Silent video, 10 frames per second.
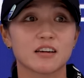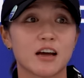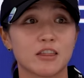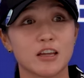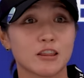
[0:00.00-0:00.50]

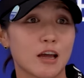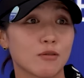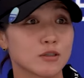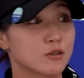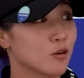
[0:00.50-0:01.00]
I think that
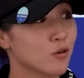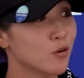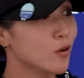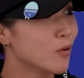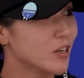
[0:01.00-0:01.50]
was so
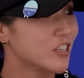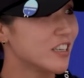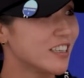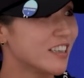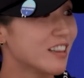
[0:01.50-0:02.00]
cool what
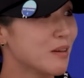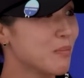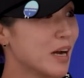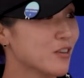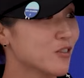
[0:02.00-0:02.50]
she did, the
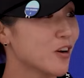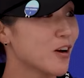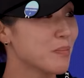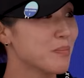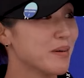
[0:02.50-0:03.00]
mic
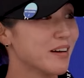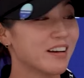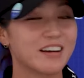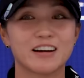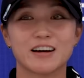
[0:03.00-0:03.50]
drop,
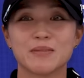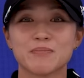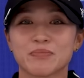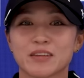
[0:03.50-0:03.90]
but